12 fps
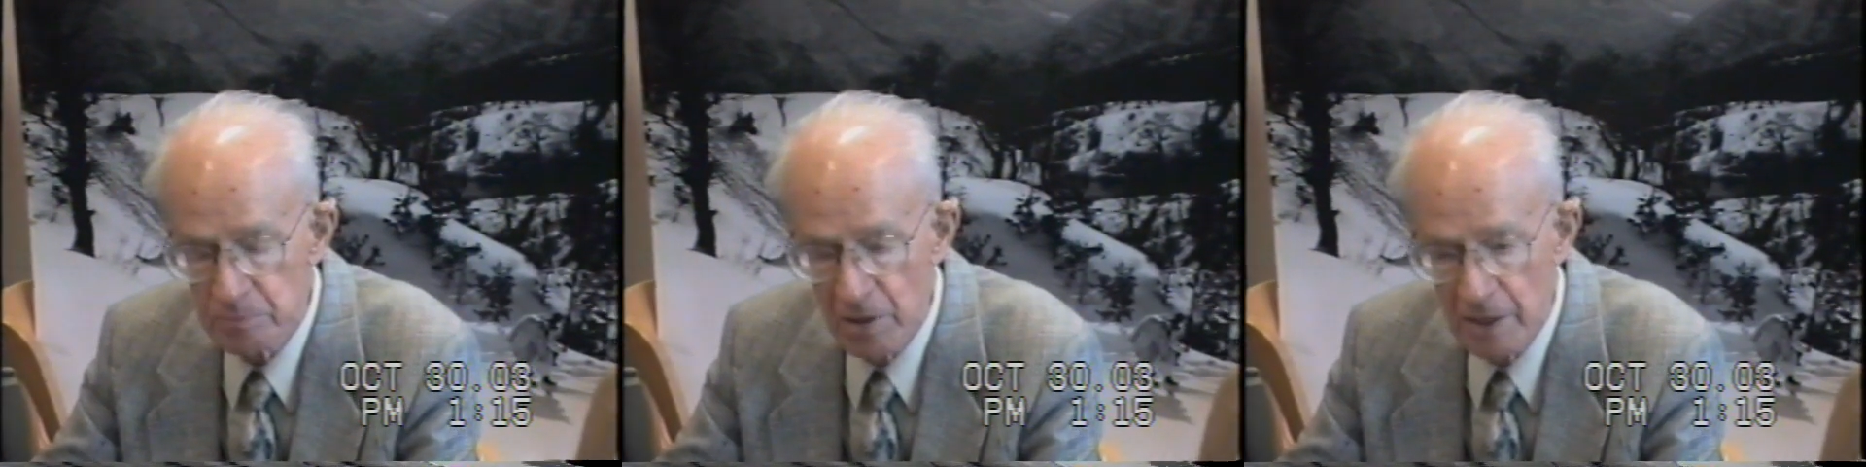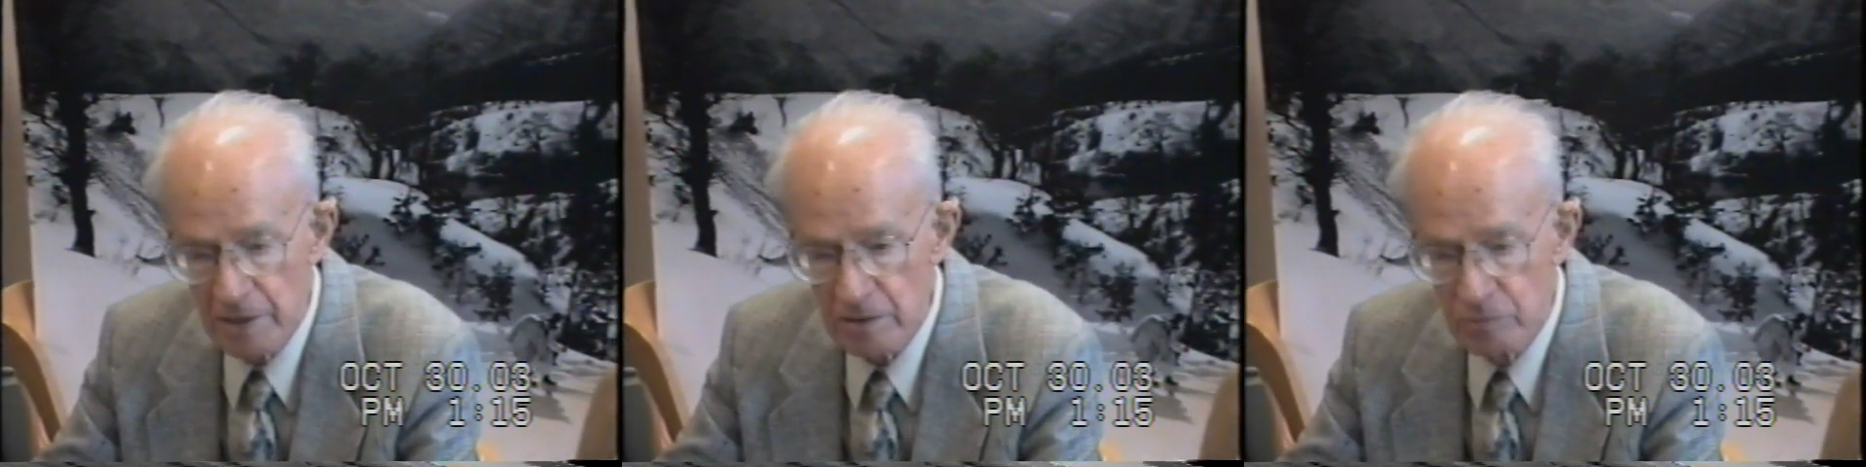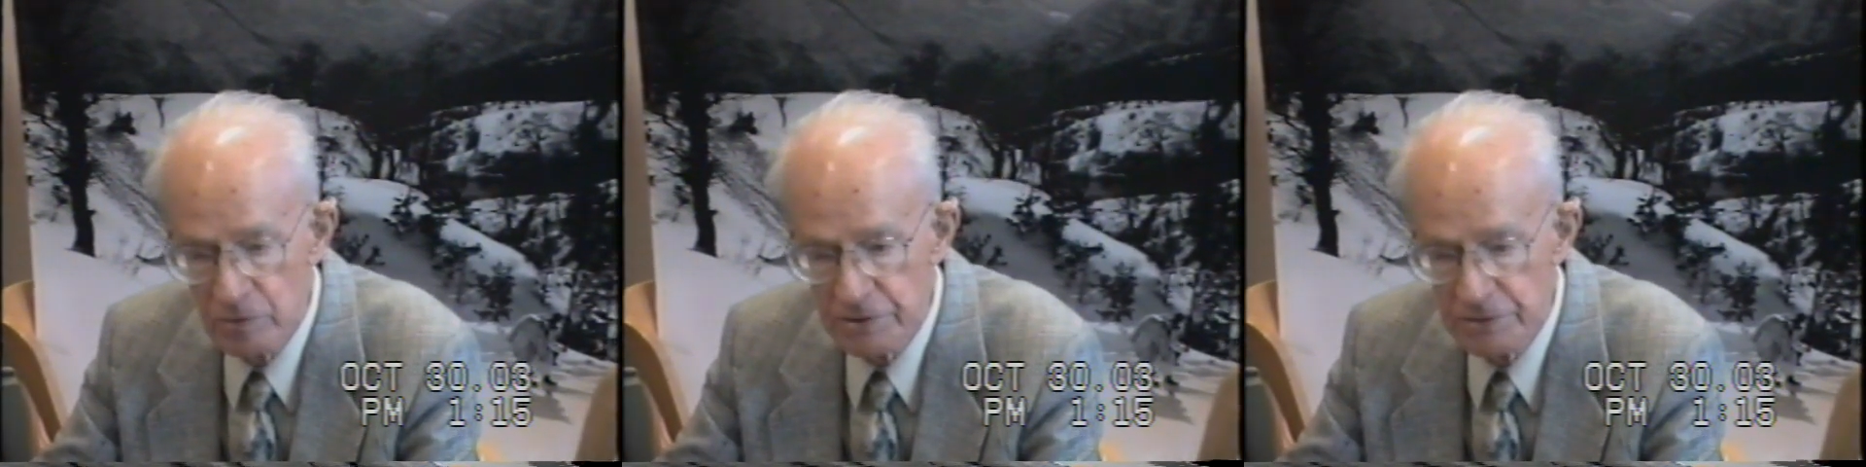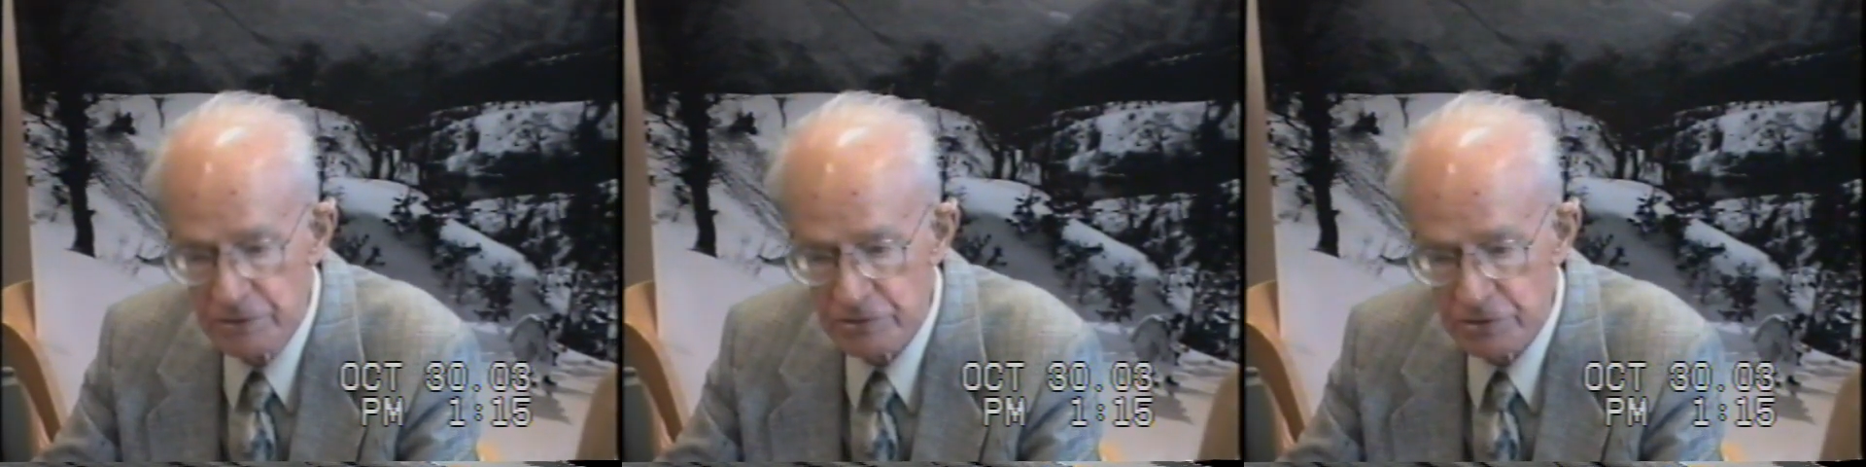Briarwood
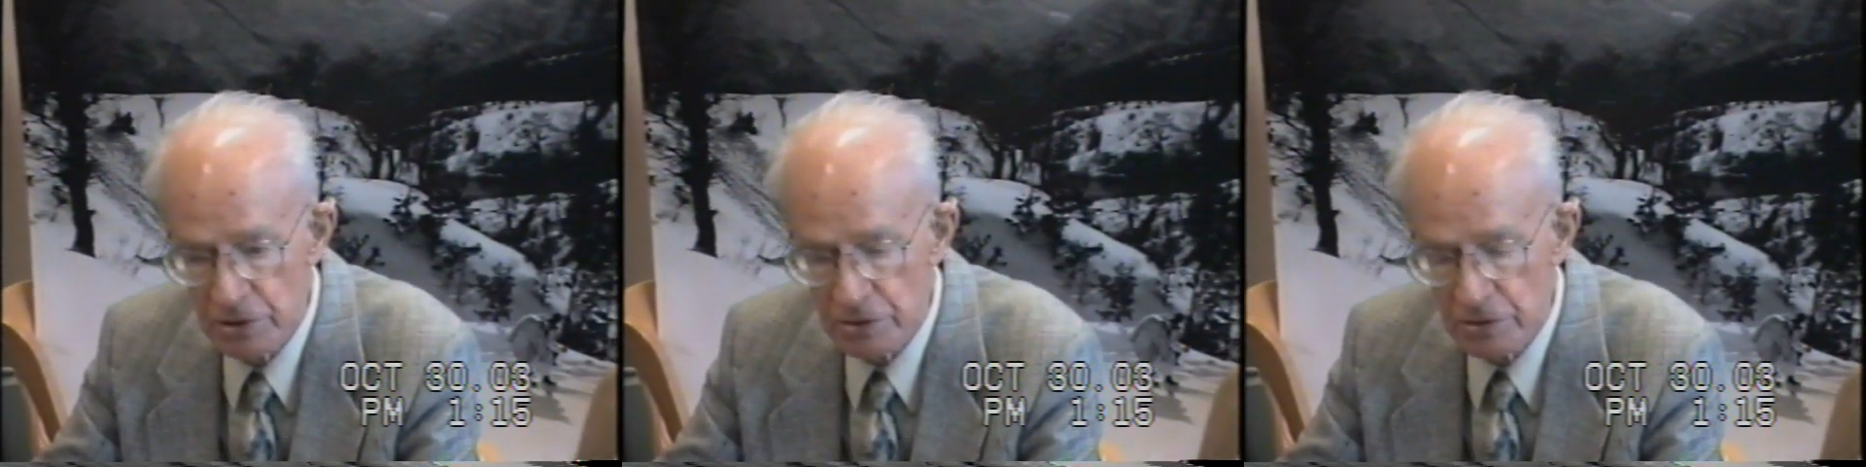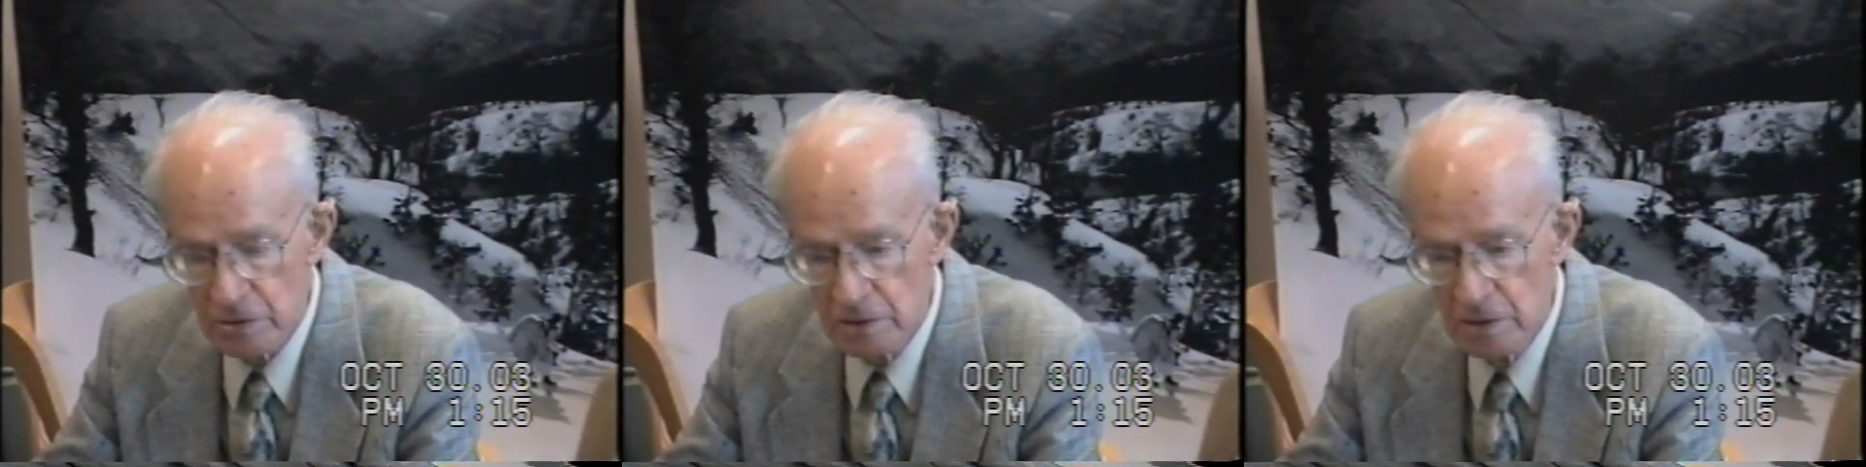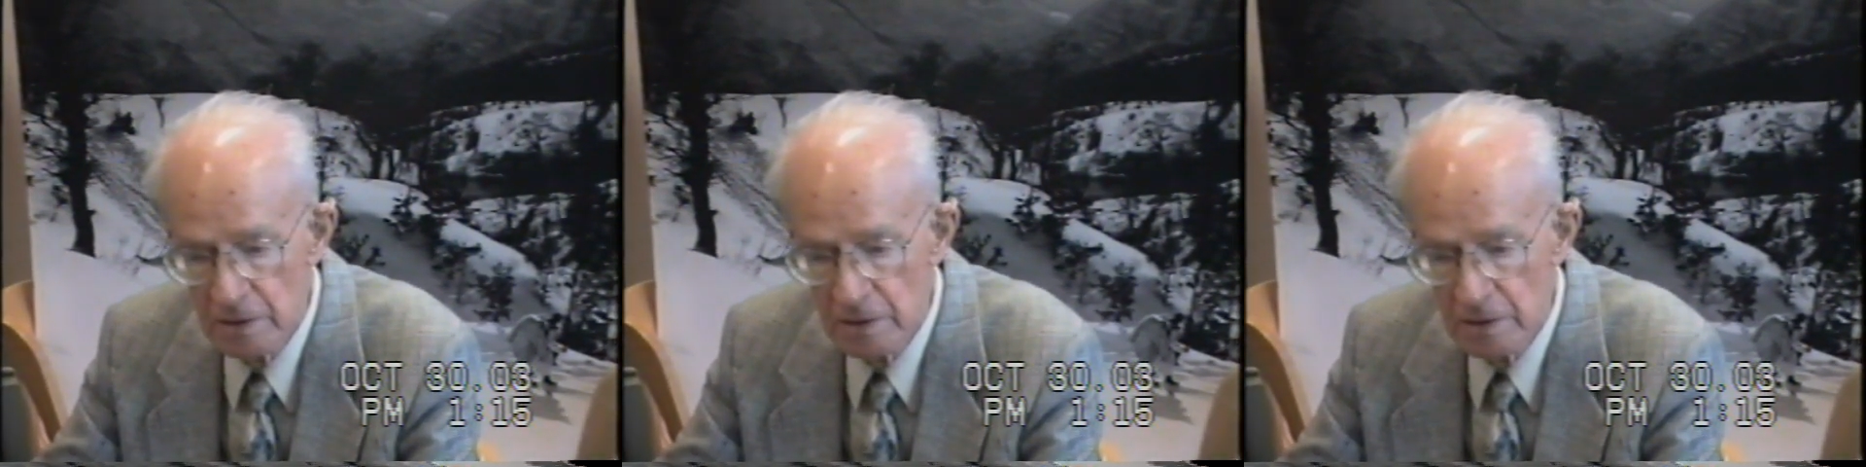Circle